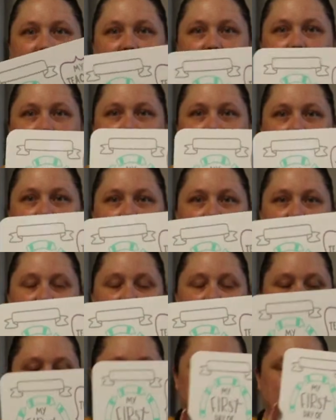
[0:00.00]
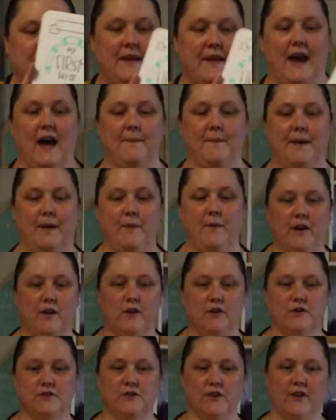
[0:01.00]
there. And we're
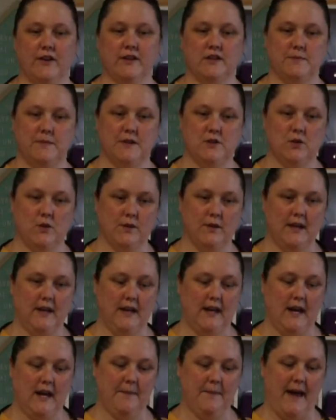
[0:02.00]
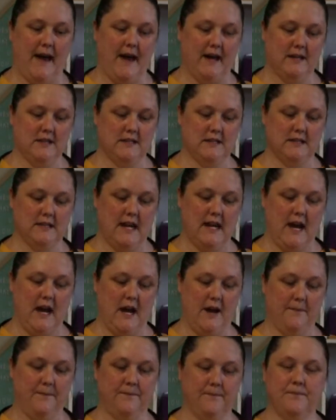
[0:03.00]
also going to be talking about
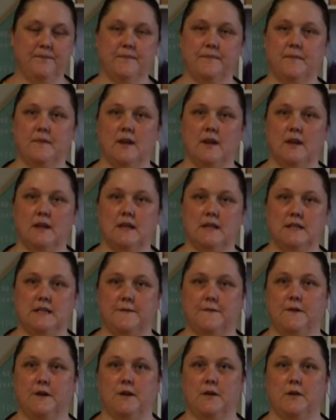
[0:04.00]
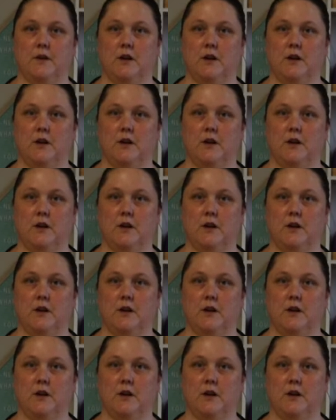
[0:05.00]
the different